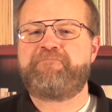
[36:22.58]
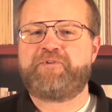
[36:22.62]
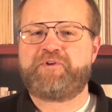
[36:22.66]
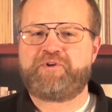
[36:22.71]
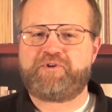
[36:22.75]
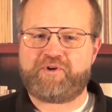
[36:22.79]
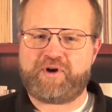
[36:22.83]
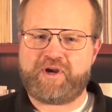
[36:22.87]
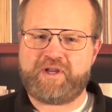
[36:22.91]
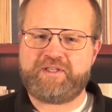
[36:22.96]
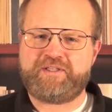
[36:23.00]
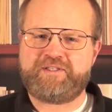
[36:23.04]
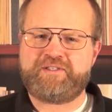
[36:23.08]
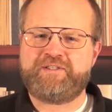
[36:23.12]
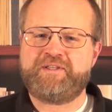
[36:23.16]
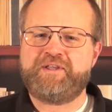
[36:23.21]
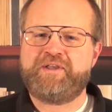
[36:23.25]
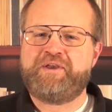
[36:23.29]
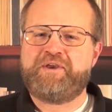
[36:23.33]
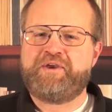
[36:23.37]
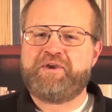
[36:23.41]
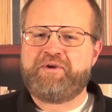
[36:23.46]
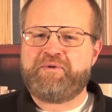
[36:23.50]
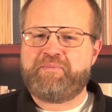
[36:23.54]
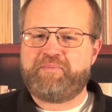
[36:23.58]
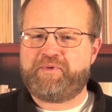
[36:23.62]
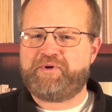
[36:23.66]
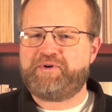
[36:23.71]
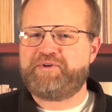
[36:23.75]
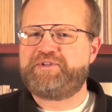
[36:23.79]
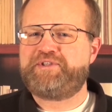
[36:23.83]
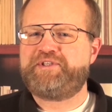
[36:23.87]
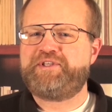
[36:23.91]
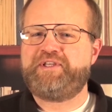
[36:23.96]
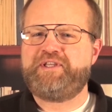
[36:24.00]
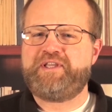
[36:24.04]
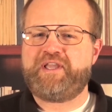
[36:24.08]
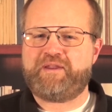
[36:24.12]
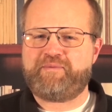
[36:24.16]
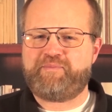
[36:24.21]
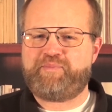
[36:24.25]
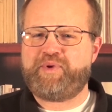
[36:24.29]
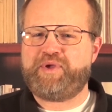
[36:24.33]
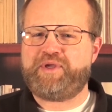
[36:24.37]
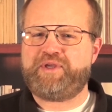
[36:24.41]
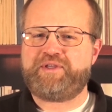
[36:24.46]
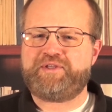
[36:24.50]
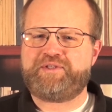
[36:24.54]
Grace, mercy, and
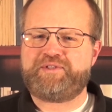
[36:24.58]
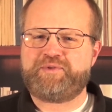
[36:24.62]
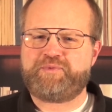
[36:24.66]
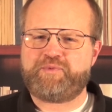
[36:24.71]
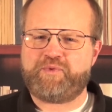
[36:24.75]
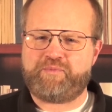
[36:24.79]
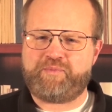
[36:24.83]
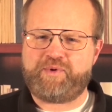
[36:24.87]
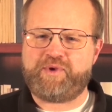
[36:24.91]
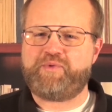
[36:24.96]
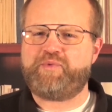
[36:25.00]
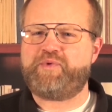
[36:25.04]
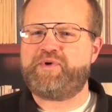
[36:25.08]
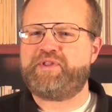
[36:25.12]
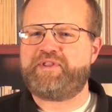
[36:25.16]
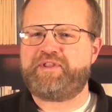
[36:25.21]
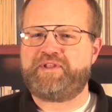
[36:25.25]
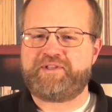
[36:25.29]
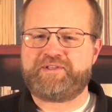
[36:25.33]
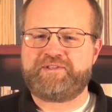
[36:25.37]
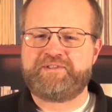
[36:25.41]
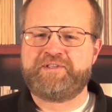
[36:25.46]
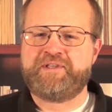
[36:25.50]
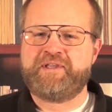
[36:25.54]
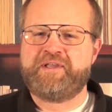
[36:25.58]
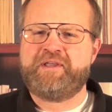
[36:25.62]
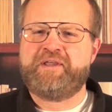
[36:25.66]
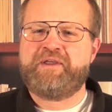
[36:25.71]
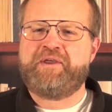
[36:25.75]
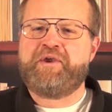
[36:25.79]
peace will be with us